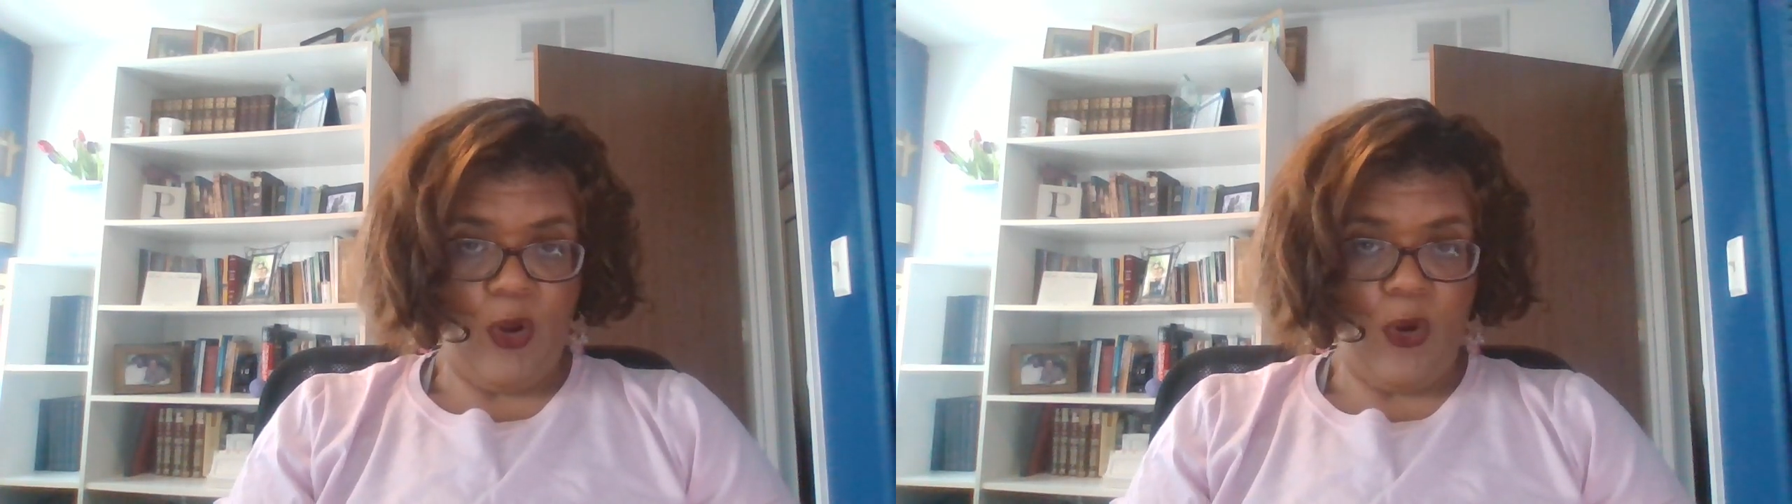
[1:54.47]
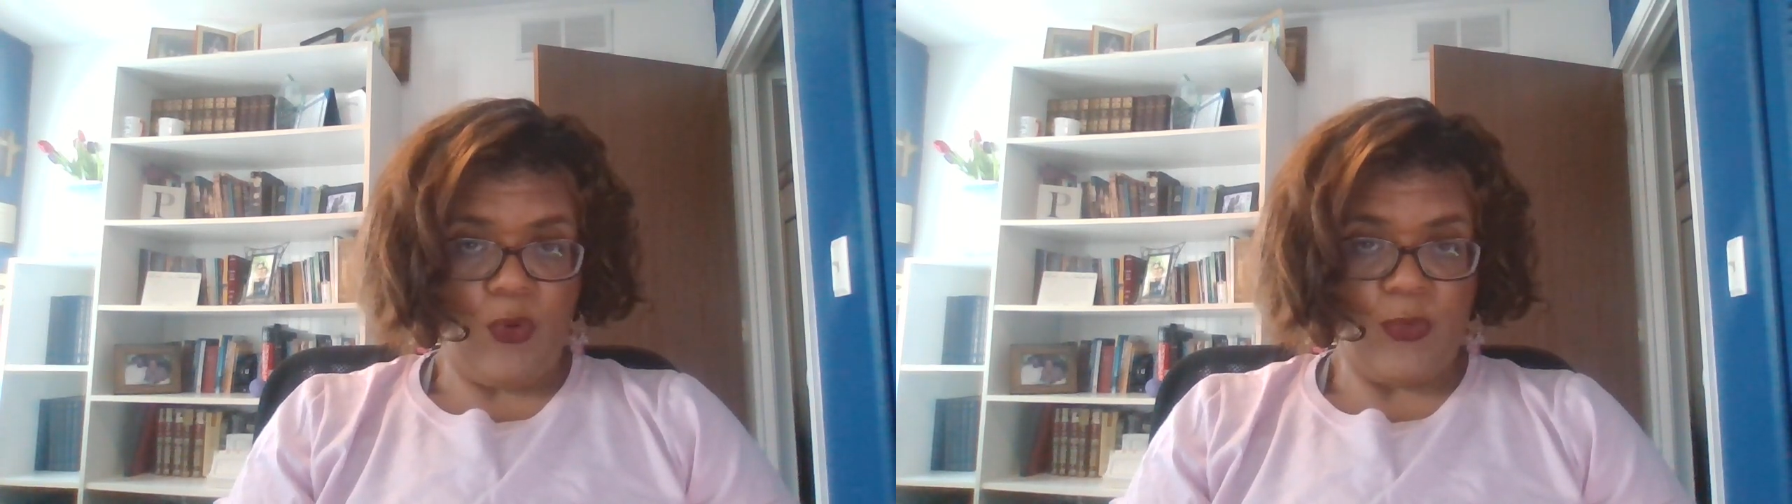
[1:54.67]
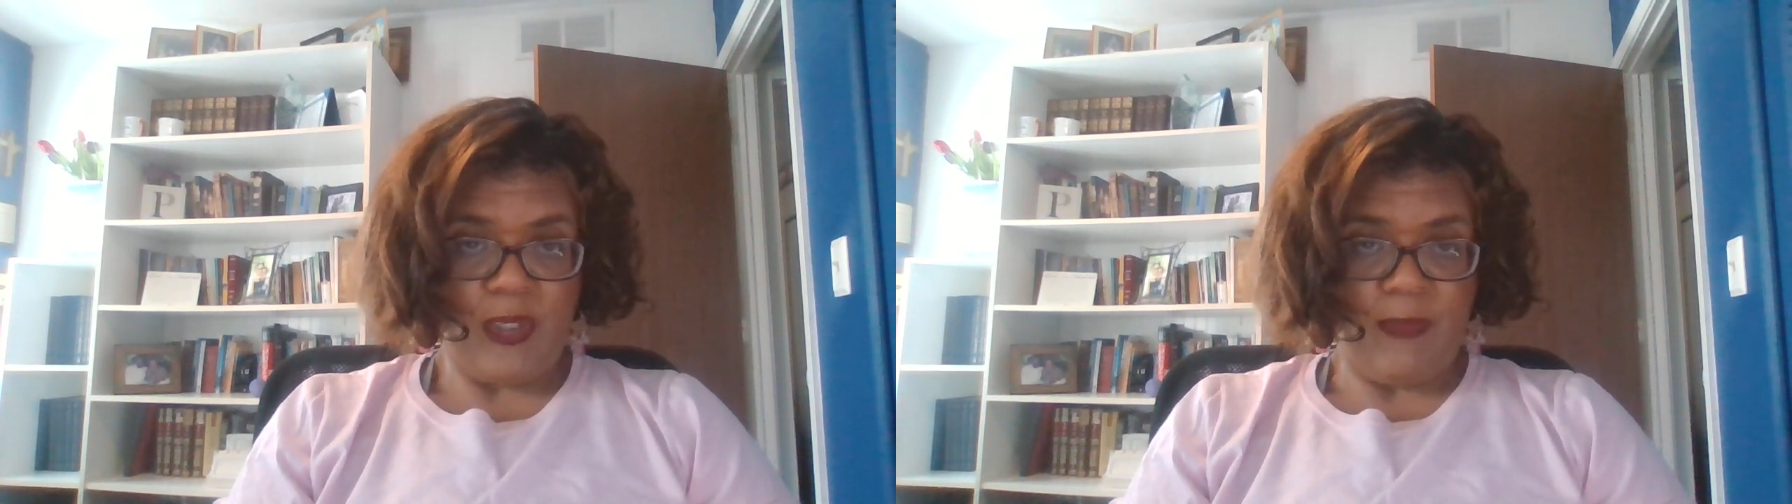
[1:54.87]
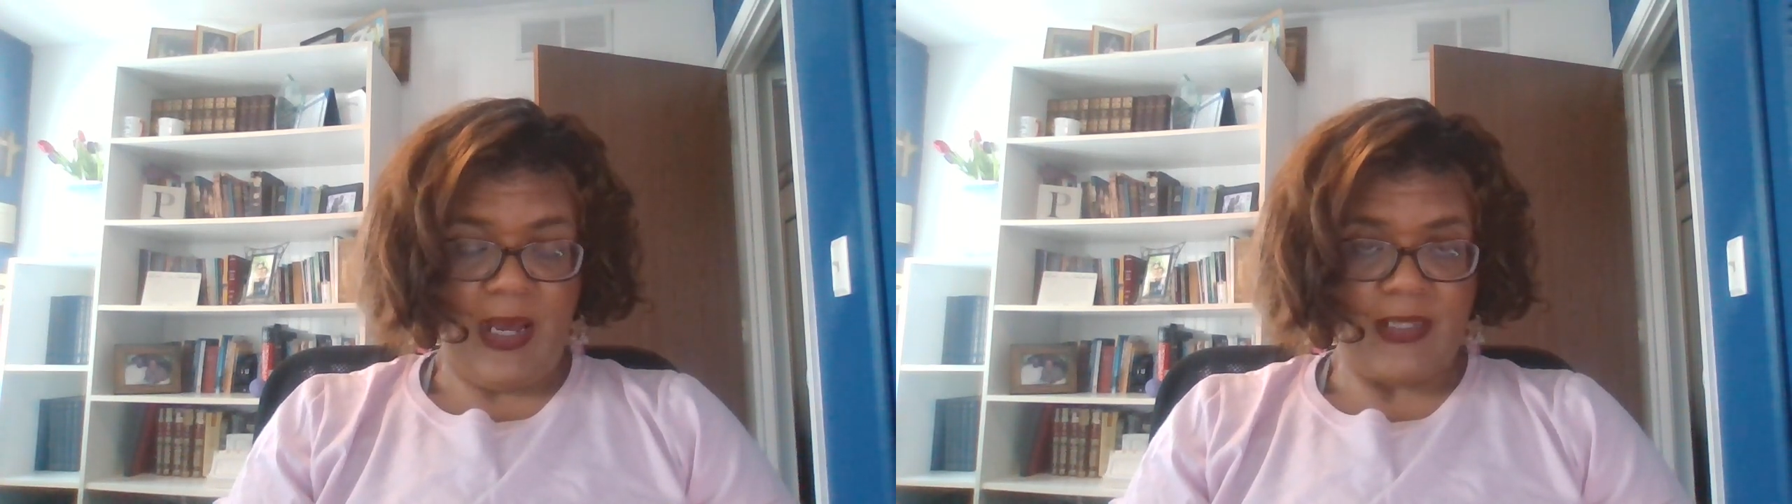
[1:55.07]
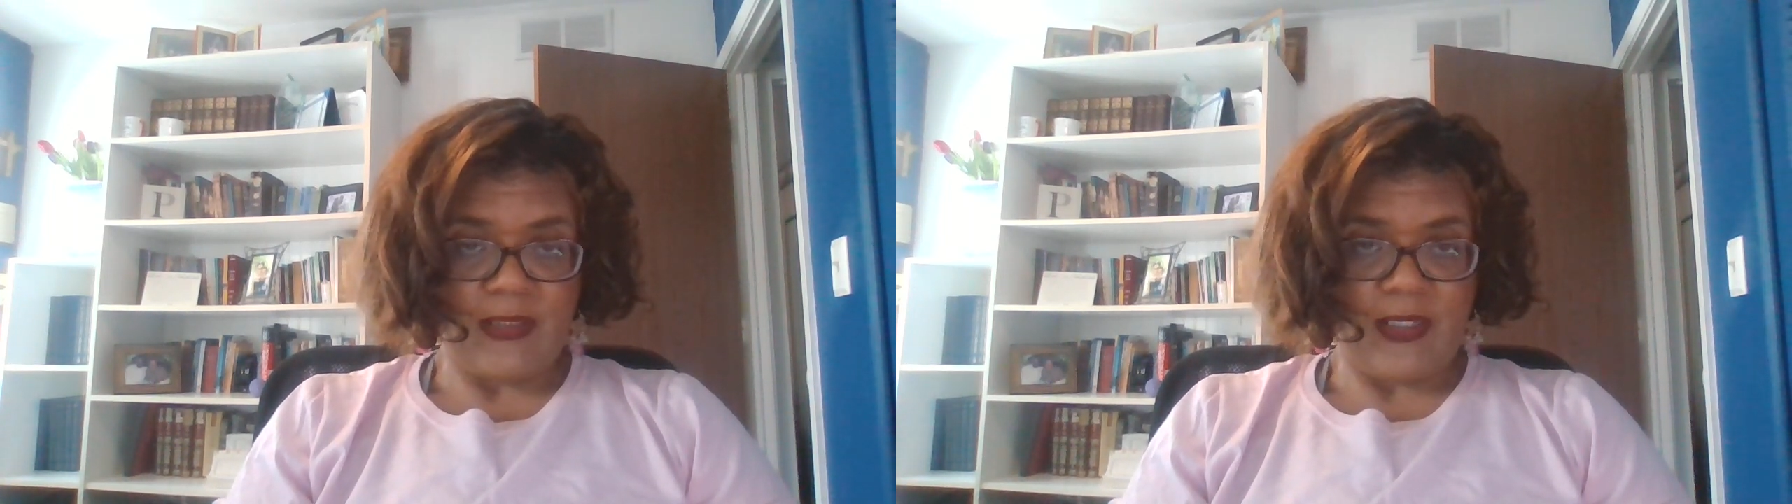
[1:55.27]
whole wheat
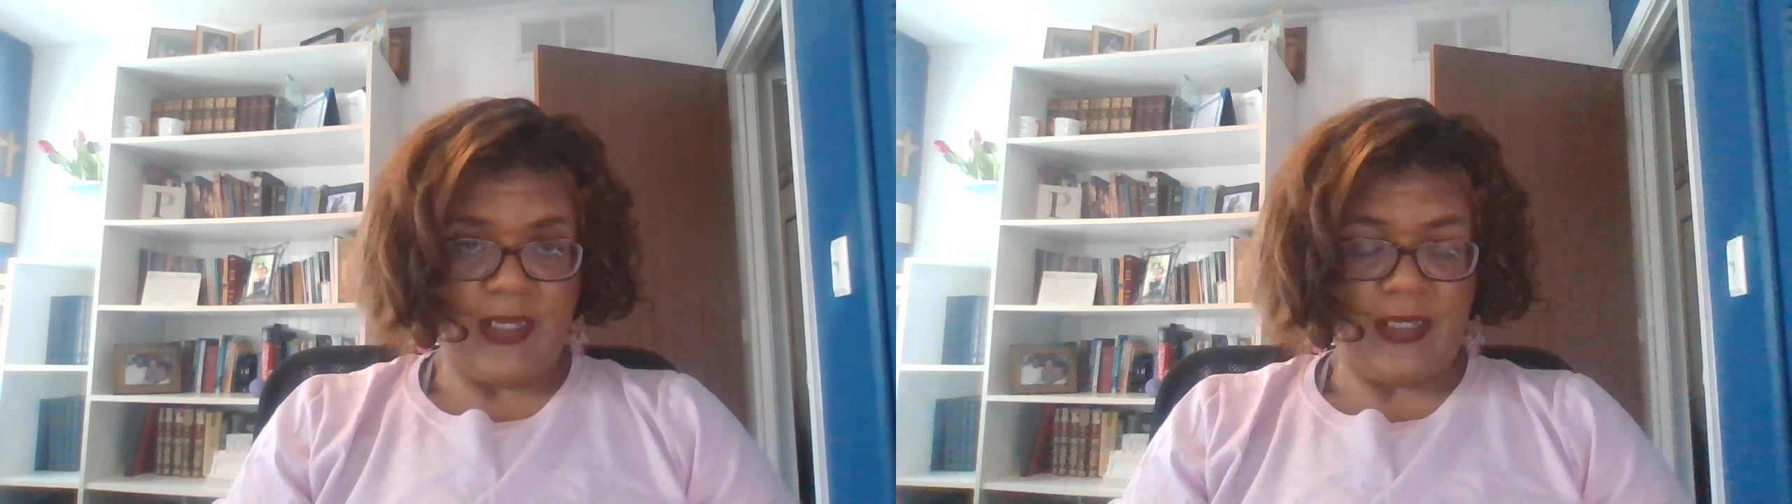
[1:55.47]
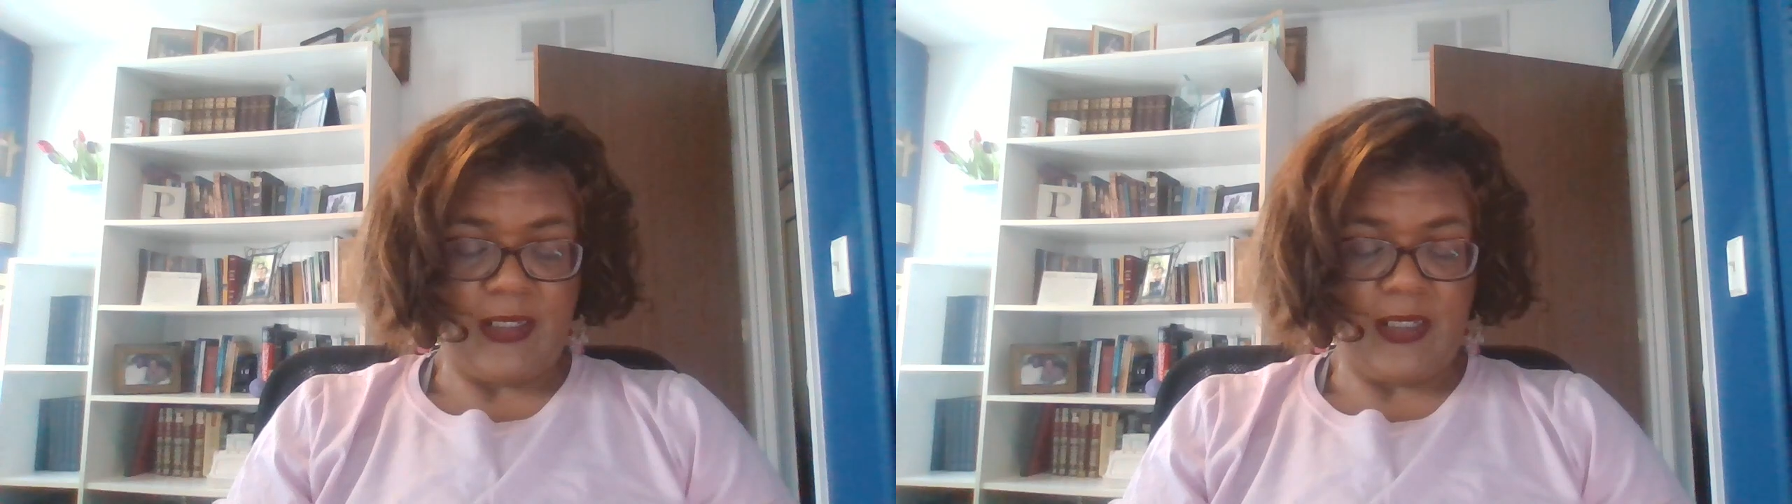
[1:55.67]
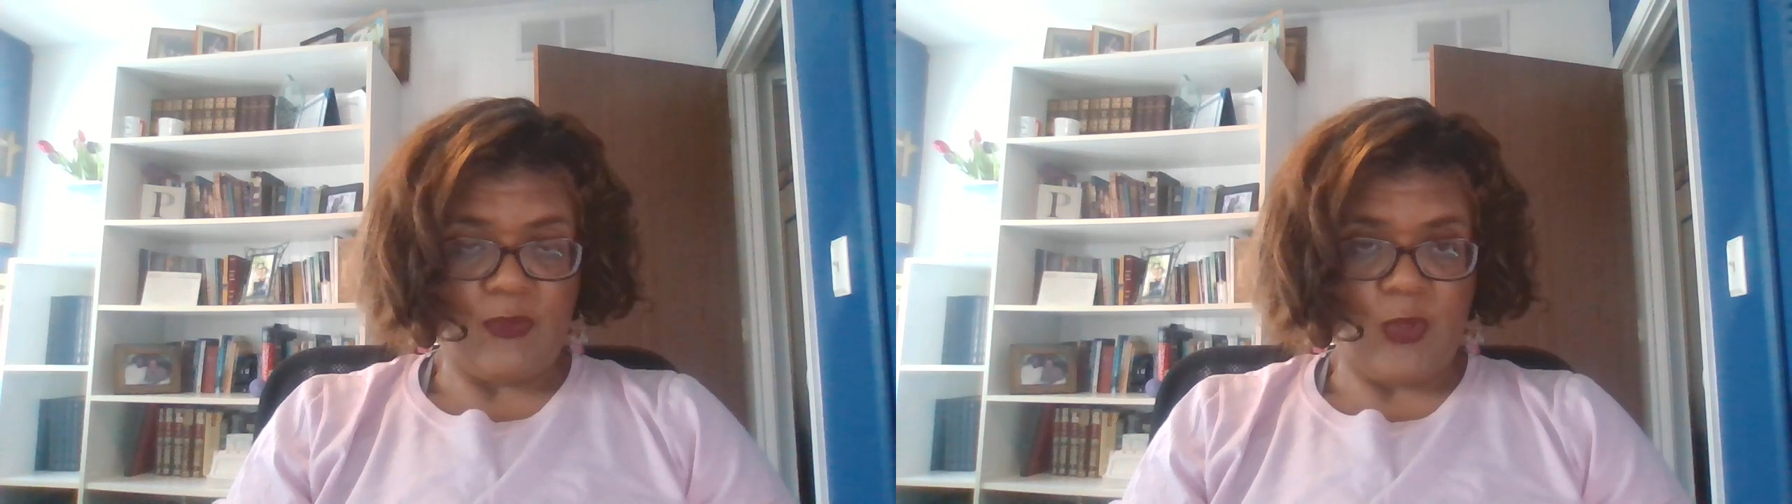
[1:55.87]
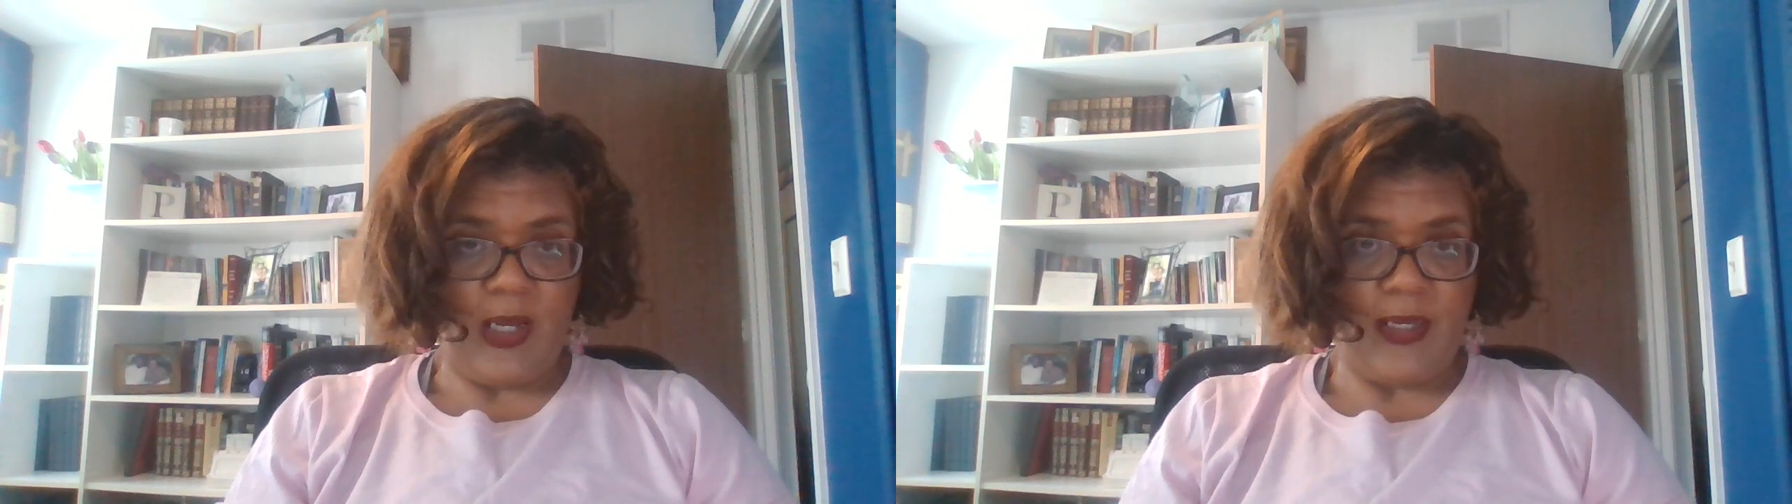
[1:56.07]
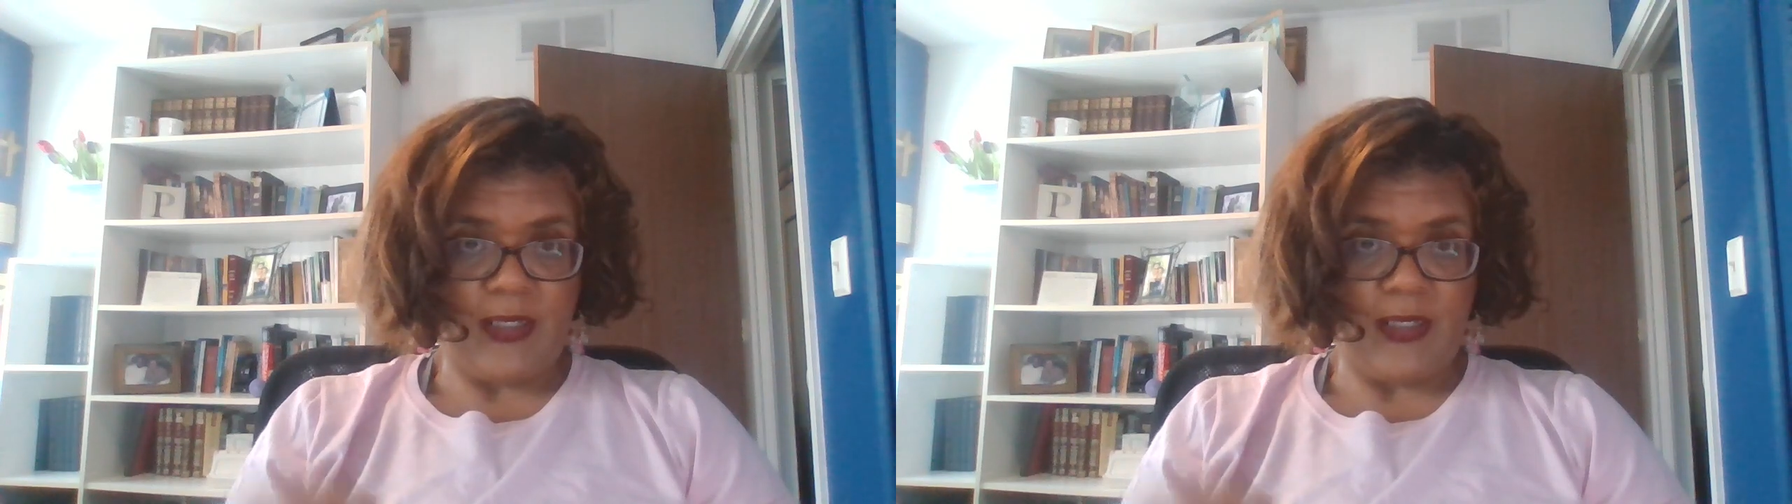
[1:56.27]
pasta, and quinoa.